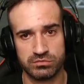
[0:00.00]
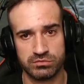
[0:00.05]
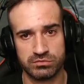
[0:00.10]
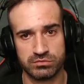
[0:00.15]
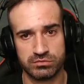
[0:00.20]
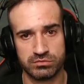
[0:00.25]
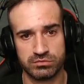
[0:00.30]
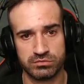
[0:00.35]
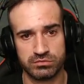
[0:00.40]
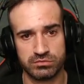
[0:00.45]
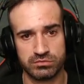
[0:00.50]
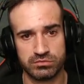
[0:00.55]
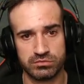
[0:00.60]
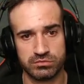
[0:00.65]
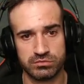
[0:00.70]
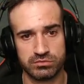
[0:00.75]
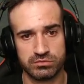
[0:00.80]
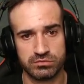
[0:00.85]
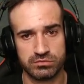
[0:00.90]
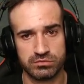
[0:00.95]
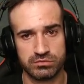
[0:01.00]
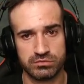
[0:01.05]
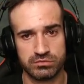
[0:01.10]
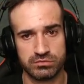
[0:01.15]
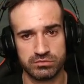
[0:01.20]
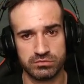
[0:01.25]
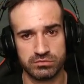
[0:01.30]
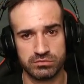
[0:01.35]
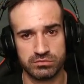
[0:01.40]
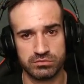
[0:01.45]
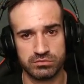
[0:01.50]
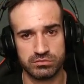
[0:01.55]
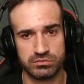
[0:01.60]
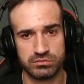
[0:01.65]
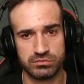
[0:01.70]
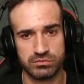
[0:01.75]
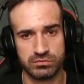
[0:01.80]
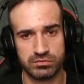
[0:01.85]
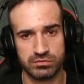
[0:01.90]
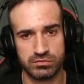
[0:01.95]

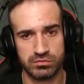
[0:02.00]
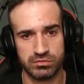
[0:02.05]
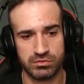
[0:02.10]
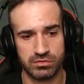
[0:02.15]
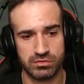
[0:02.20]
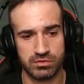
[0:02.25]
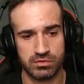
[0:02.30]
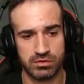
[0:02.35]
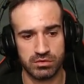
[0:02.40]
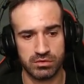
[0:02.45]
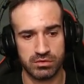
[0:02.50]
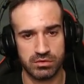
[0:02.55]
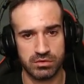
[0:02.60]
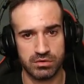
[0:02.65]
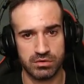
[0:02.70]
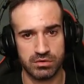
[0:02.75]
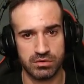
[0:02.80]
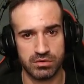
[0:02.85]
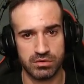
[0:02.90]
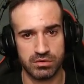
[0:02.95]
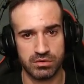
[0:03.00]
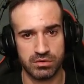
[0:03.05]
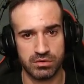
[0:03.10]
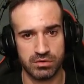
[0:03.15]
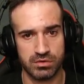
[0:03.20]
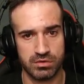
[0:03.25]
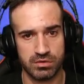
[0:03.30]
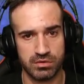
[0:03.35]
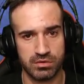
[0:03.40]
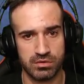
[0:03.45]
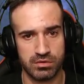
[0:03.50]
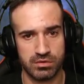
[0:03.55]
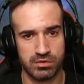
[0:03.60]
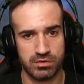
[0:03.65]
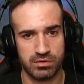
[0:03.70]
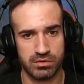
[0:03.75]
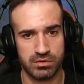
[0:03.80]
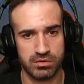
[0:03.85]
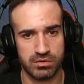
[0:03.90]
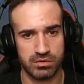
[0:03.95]

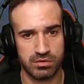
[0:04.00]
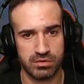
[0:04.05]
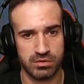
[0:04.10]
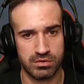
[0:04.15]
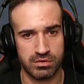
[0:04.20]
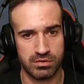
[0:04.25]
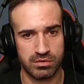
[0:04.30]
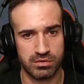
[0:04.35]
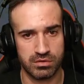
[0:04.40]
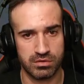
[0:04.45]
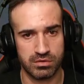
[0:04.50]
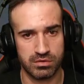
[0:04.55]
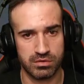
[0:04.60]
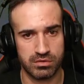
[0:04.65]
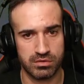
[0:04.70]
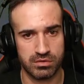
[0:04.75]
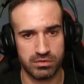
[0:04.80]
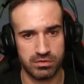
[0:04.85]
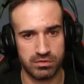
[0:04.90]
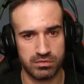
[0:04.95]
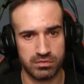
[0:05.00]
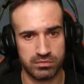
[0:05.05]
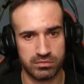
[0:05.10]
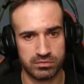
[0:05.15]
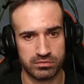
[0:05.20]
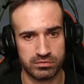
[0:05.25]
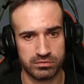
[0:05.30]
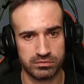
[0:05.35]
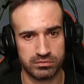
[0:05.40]
No one is speaking in this clip.